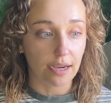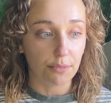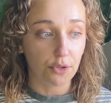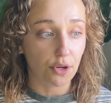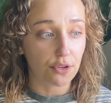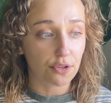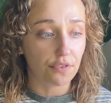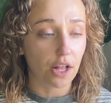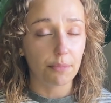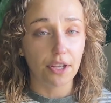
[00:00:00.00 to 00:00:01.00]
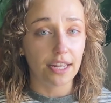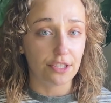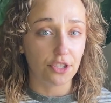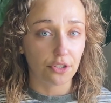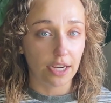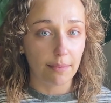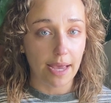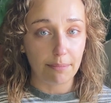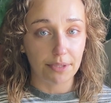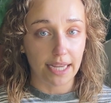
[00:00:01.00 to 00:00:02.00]
You can also follow me on Instagram
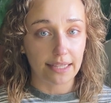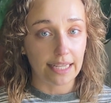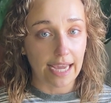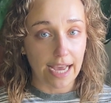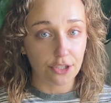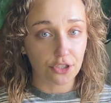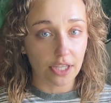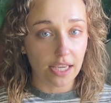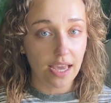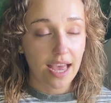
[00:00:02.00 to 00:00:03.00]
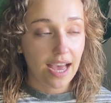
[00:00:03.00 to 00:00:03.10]
at PlantlyAshley.